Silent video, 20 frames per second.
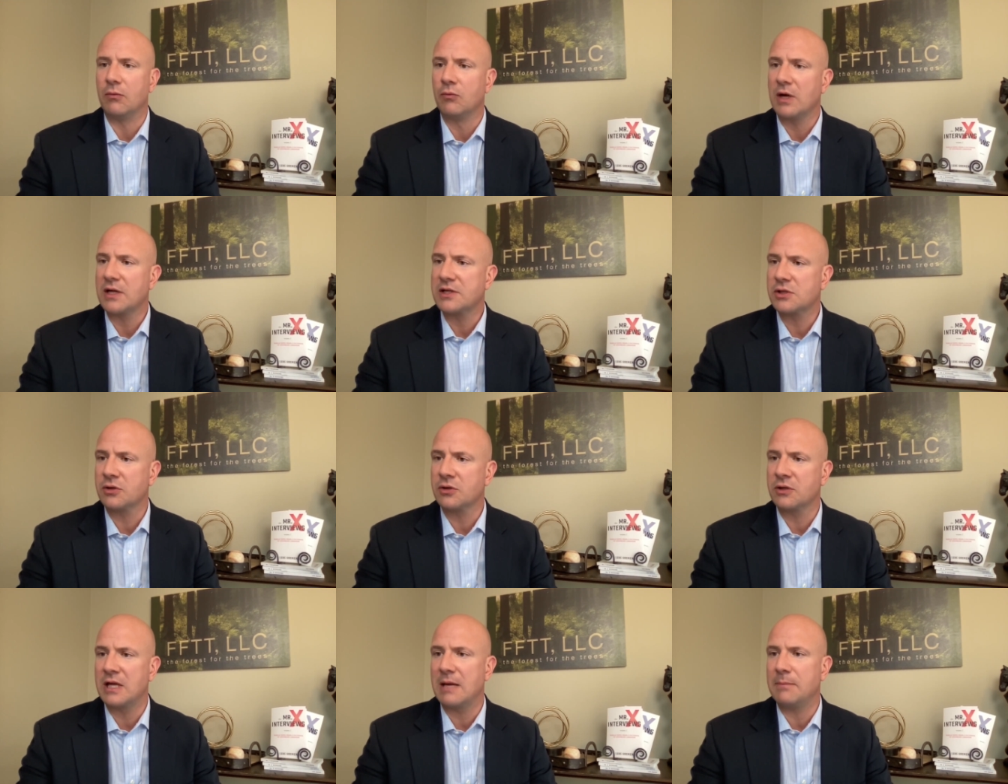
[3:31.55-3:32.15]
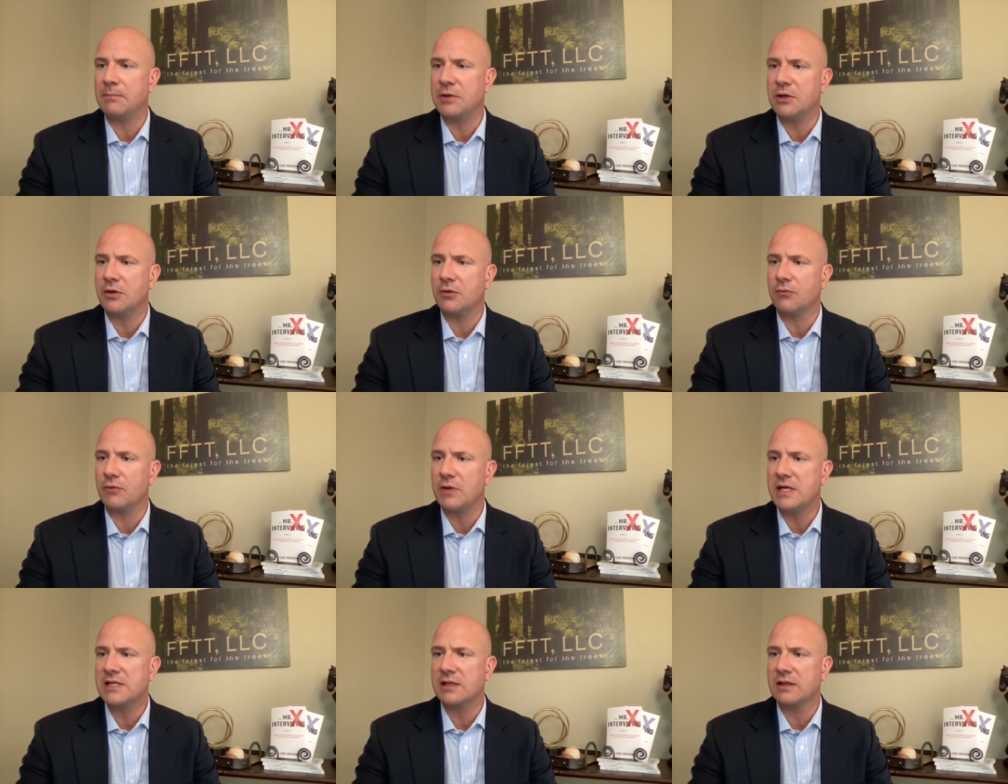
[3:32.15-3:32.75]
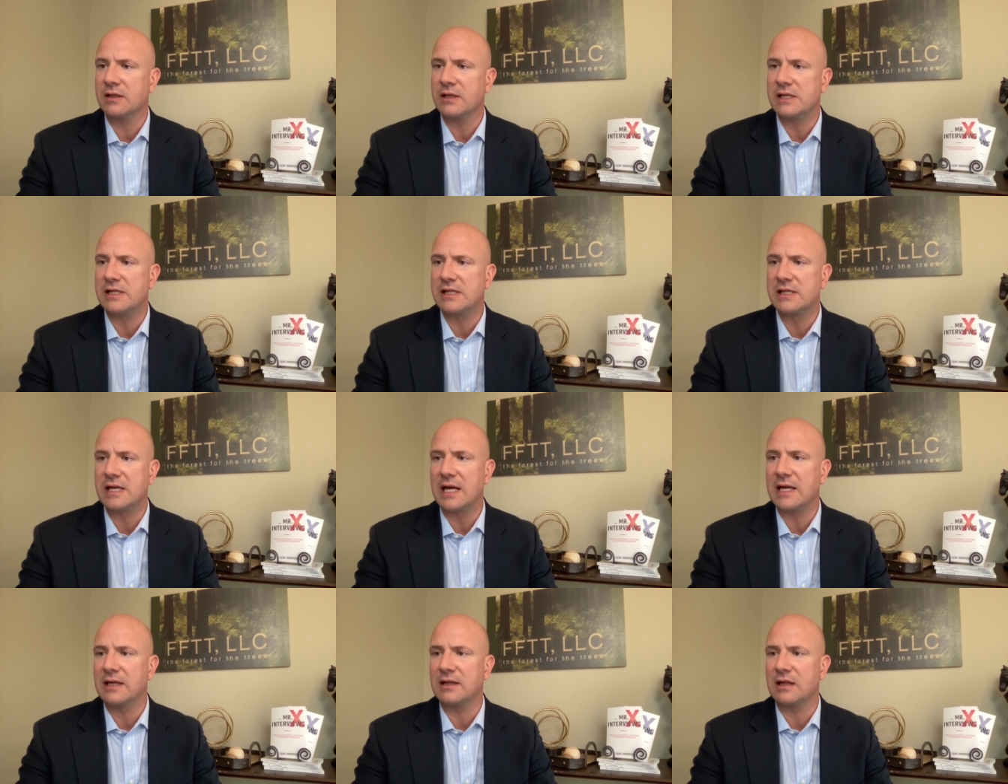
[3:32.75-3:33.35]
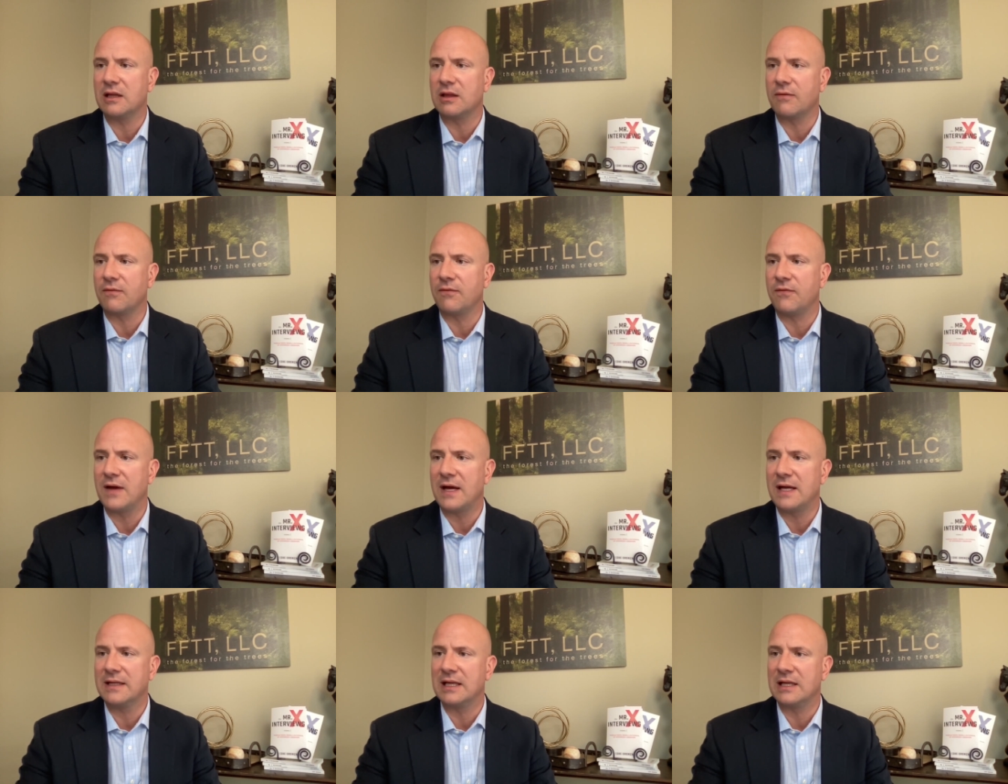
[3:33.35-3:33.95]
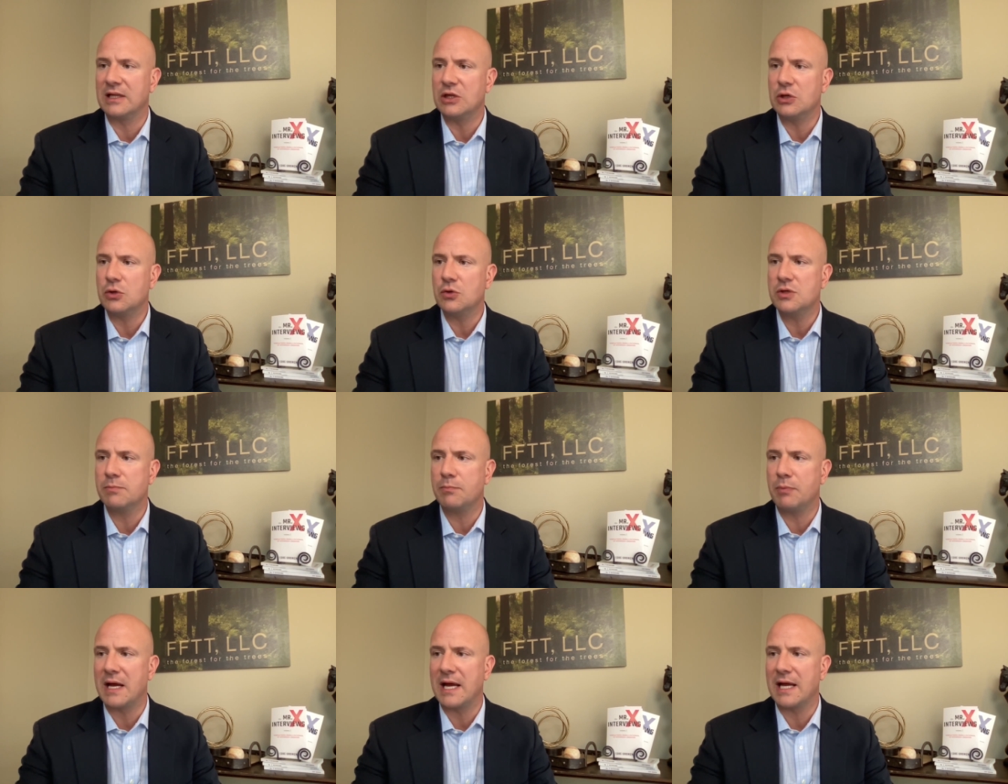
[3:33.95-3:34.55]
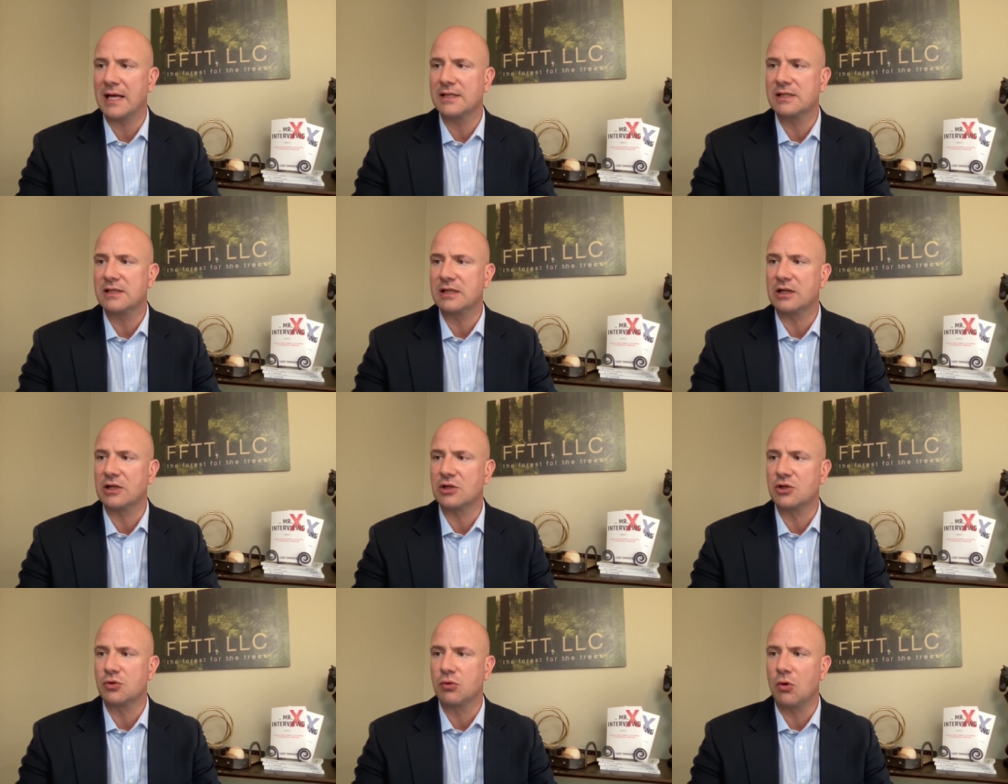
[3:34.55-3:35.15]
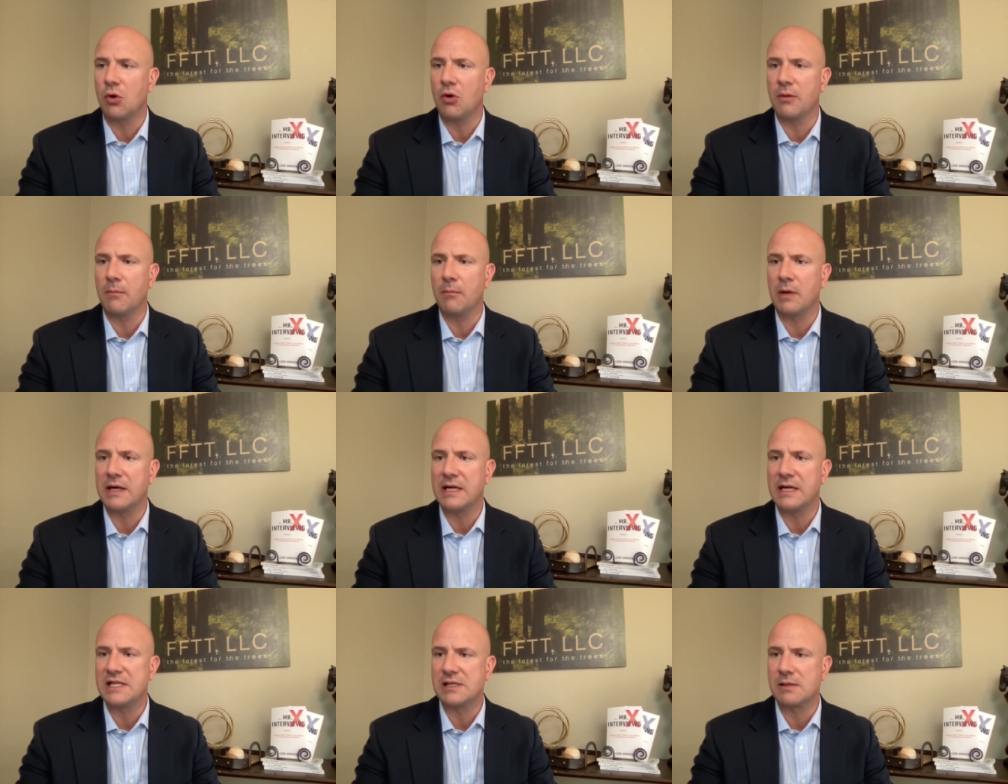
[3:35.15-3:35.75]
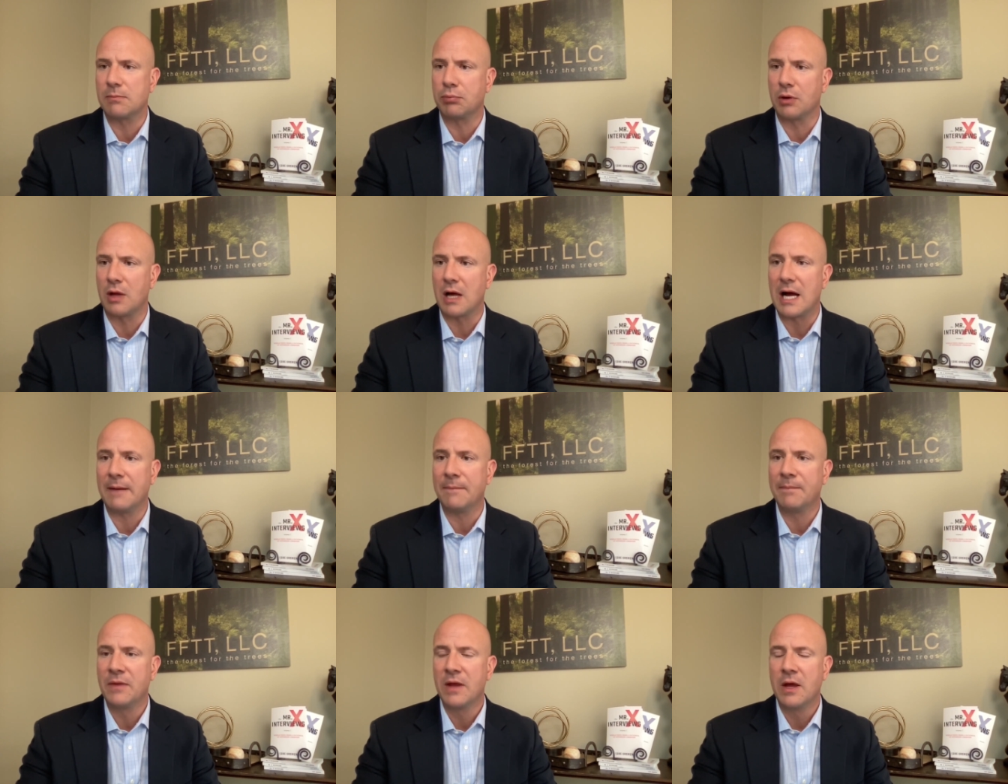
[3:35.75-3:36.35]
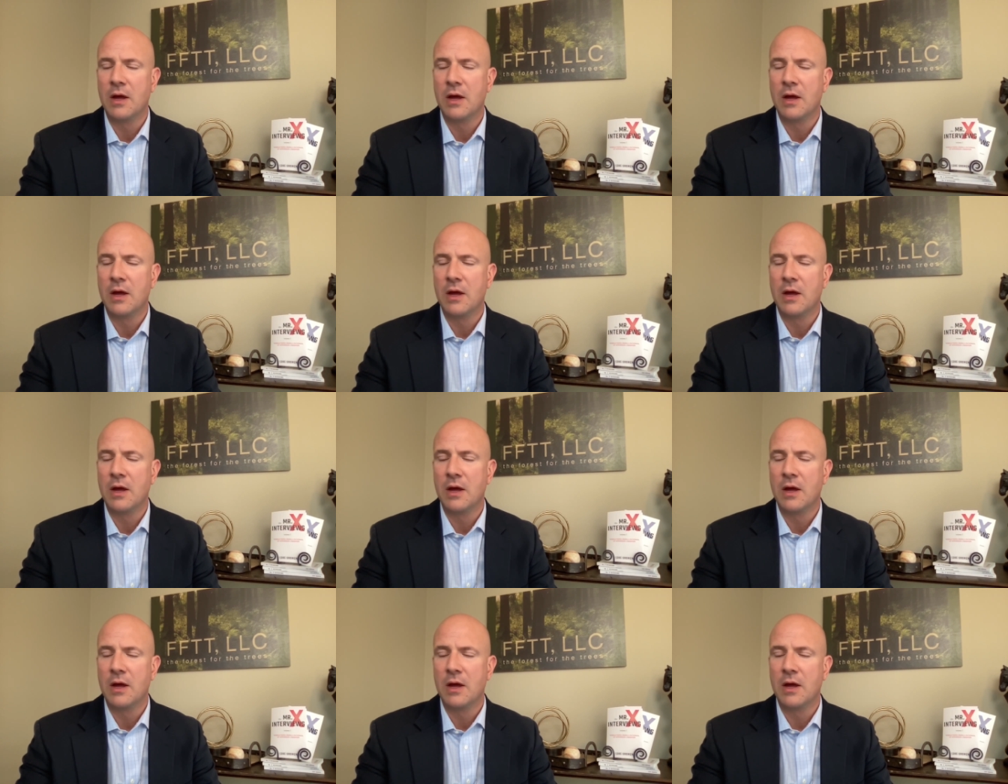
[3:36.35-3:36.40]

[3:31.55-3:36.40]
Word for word: Russell Napier recently stated that the Fed can use banks to control the money supply